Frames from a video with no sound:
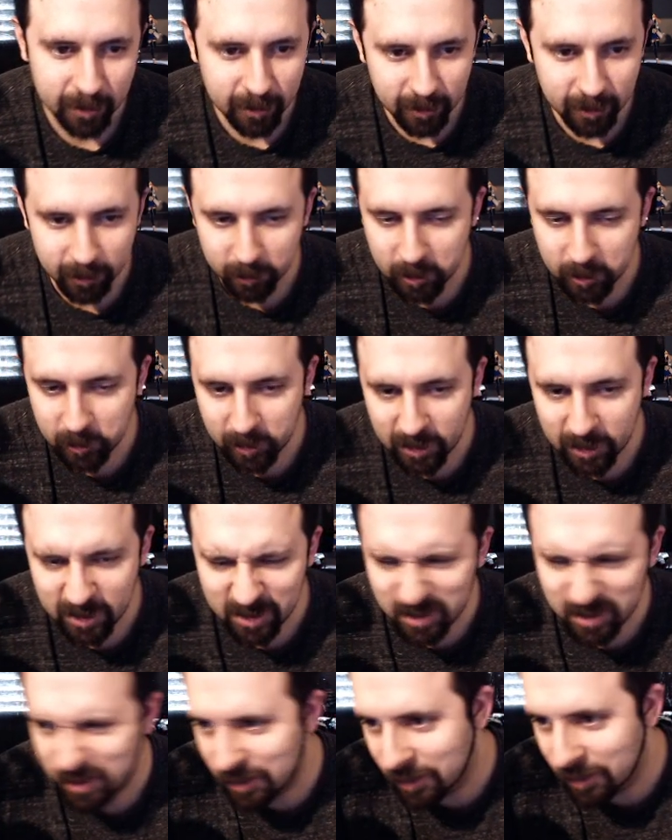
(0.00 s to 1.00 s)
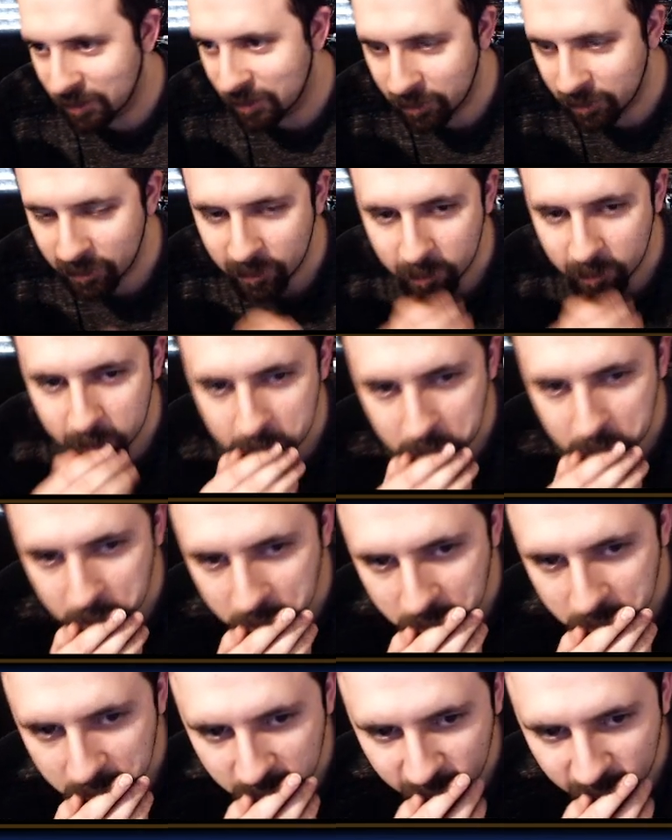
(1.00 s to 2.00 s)
The re-raise, uh,
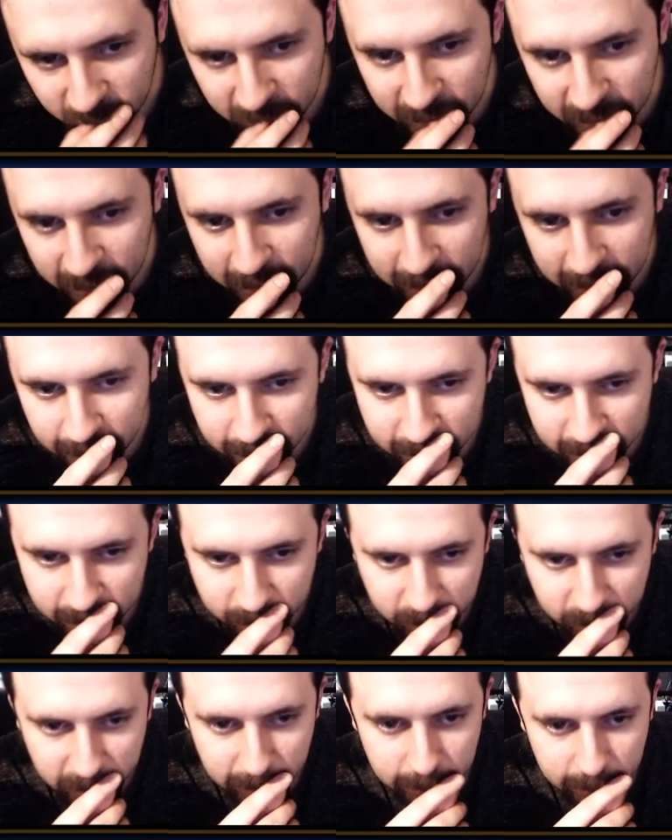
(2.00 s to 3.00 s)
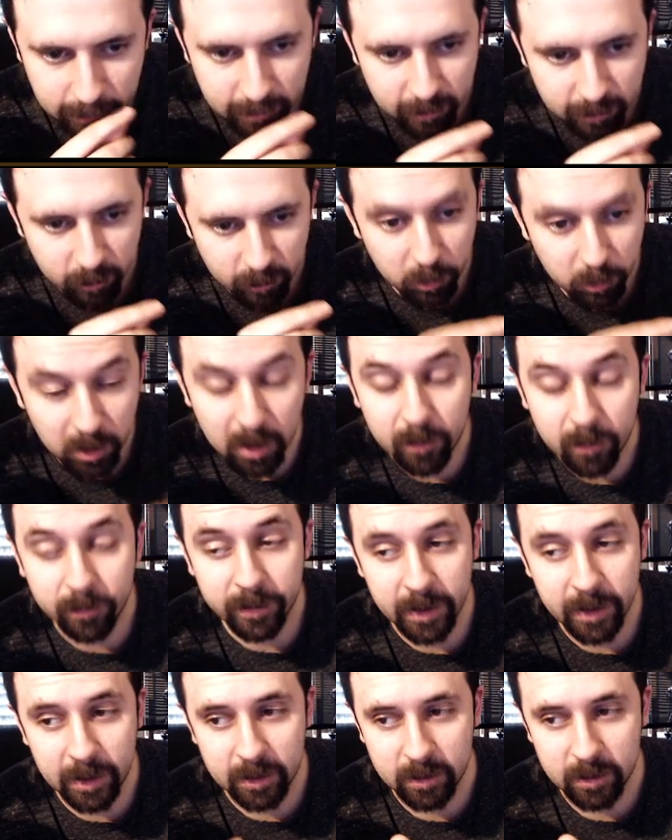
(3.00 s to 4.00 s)
fine, I guess. But the buff,
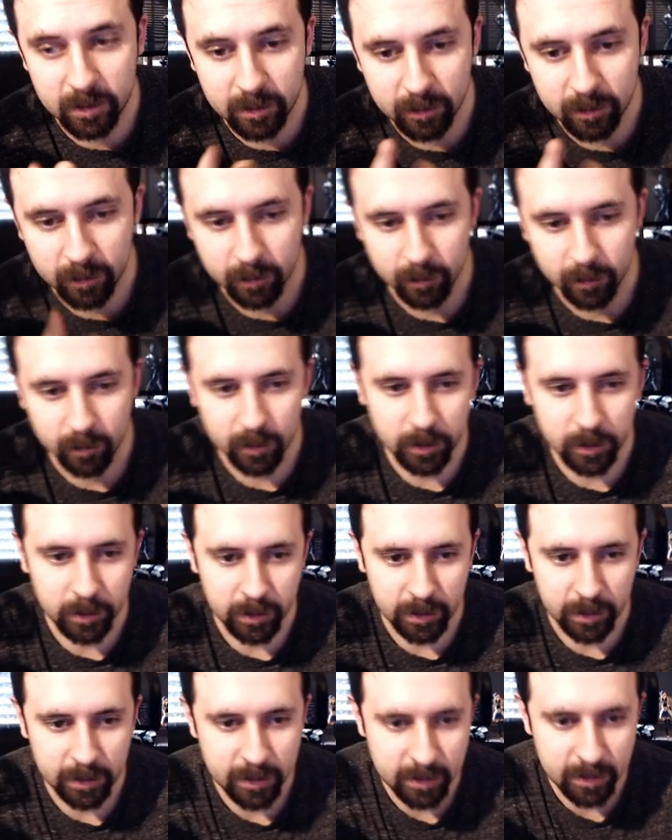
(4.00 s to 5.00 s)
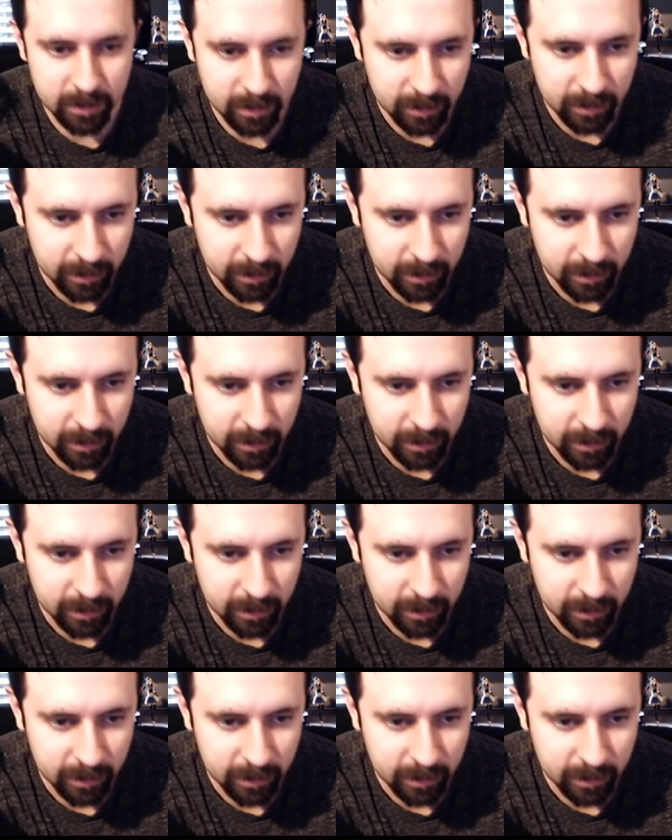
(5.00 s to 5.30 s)
yes, very nice.